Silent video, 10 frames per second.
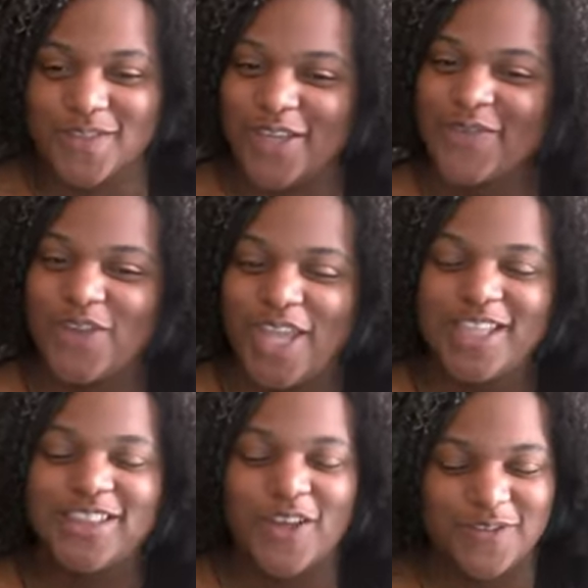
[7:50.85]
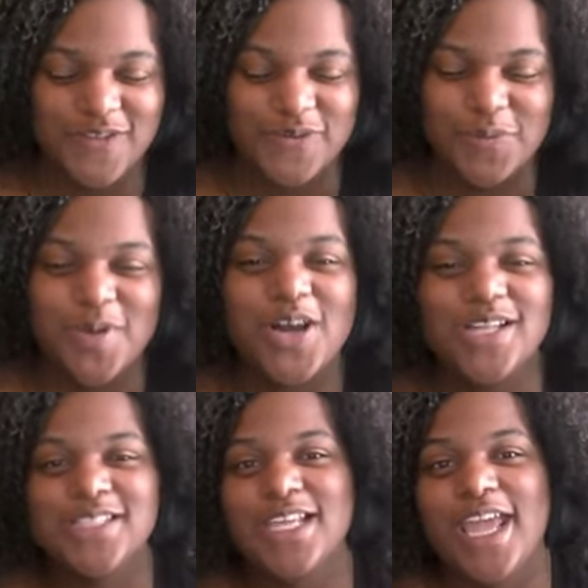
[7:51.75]
I cover a lot of different
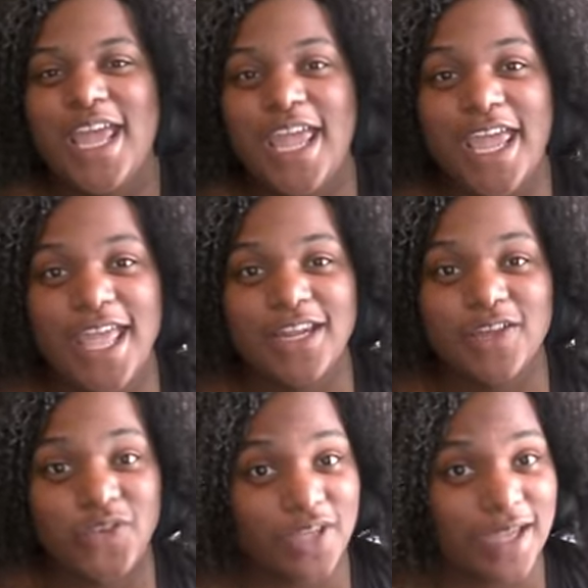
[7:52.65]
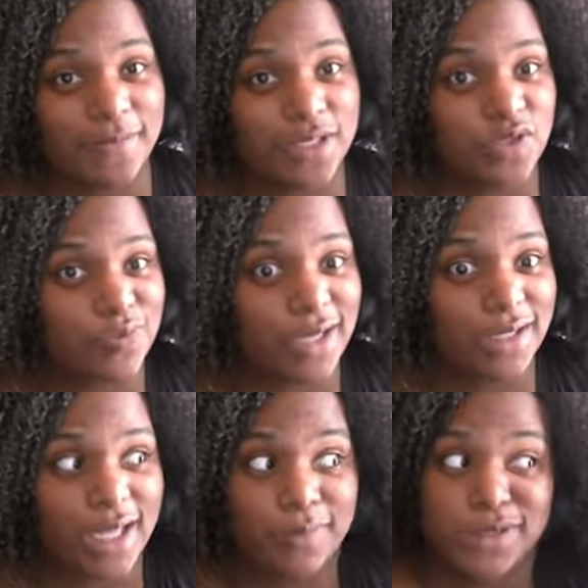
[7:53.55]
mods and other games that you might
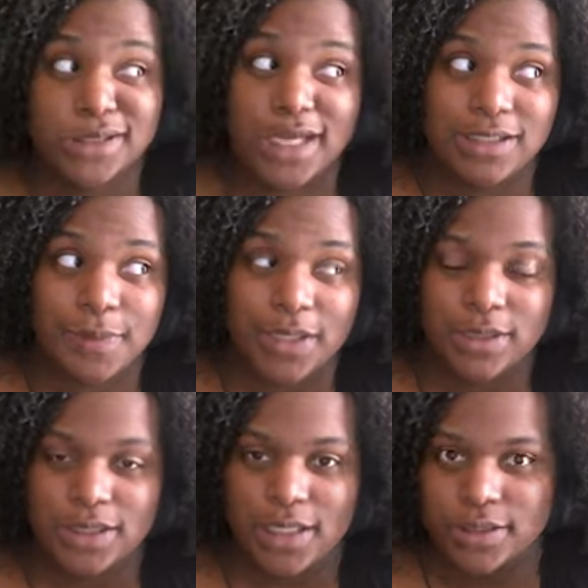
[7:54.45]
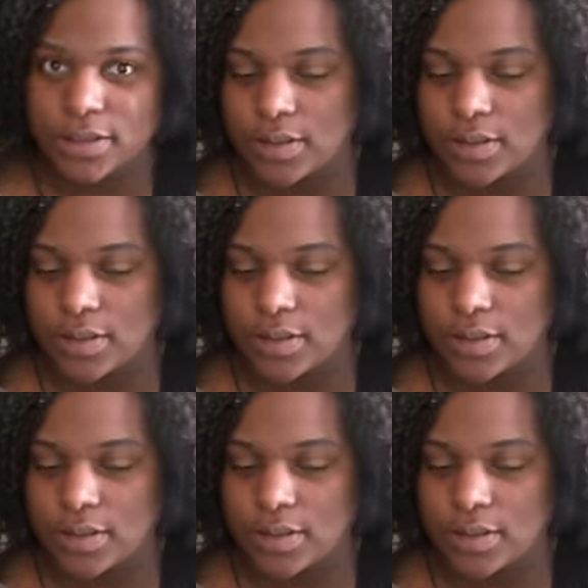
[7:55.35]
like besides Path of Titans.